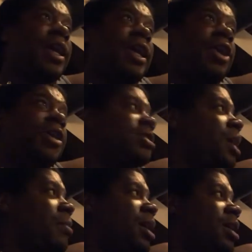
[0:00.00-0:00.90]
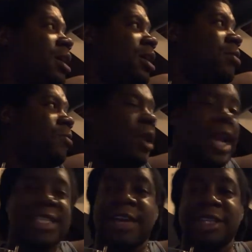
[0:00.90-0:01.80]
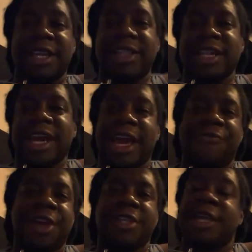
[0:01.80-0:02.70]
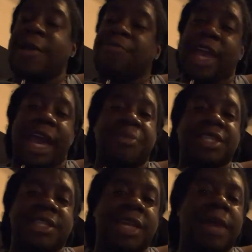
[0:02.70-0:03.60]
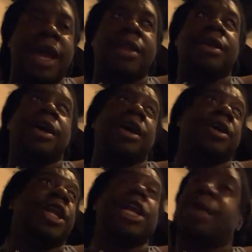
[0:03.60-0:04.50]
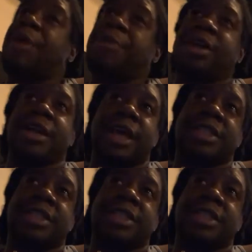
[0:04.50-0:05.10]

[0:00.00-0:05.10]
You know, they're telling me what last time I was up there, they're like, hey, Fizz, April 16, man, you need to come up there.